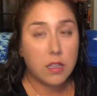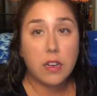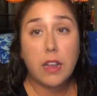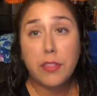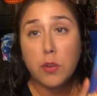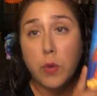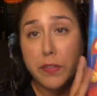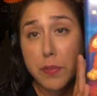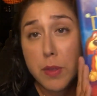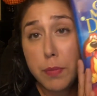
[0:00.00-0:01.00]
Another one
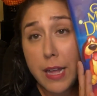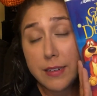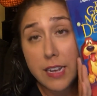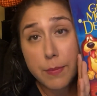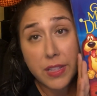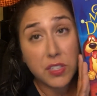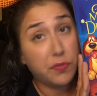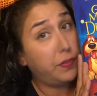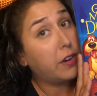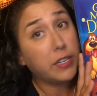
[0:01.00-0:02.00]
from the Black Diamond that's
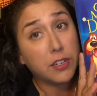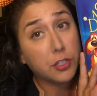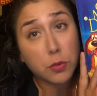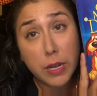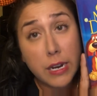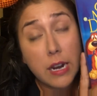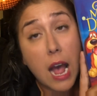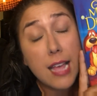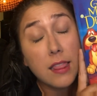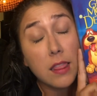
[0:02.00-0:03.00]
very underrated.
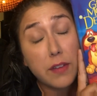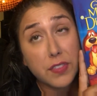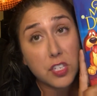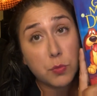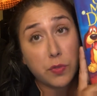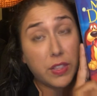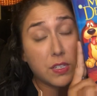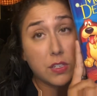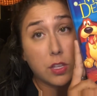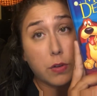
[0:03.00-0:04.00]
I love this movie.
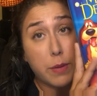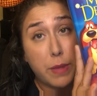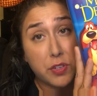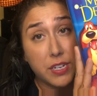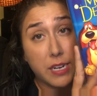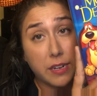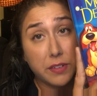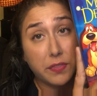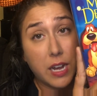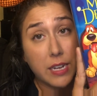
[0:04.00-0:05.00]
This is The Great Mouse
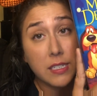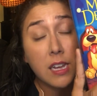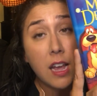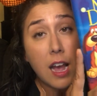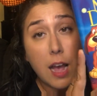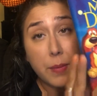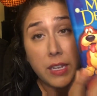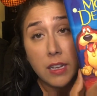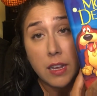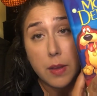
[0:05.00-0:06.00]
Detective, guys. I
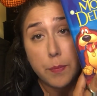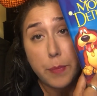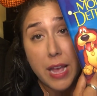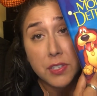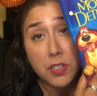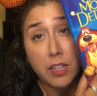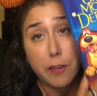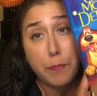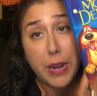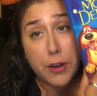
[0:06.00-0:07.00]
mean, Basil
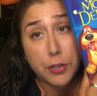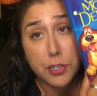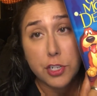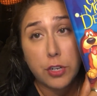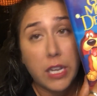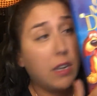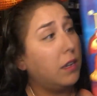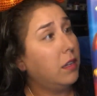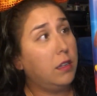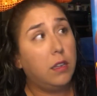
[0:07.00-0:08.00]
of Baker Street.
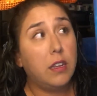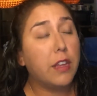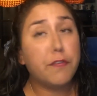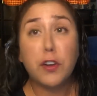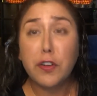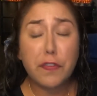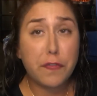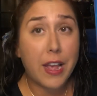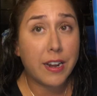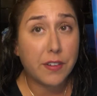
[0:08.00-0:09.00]
If you're a
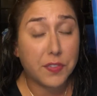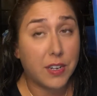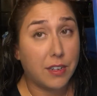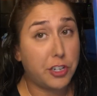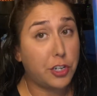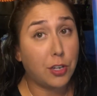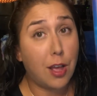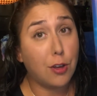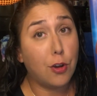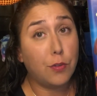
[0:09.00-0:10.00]
fan of
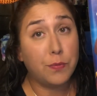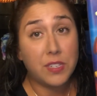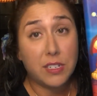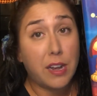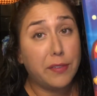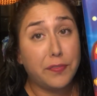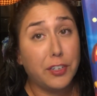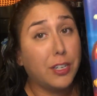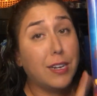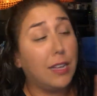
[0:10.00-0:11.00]
Sherlock Holmes stuff,
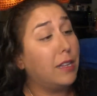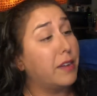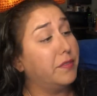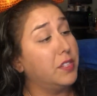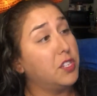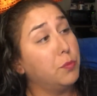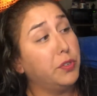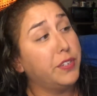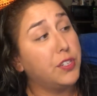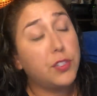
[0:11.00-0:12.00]
you're gonna love this
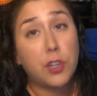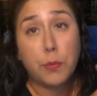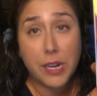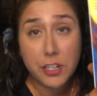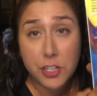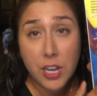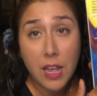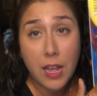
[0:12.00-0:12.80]
movie so much.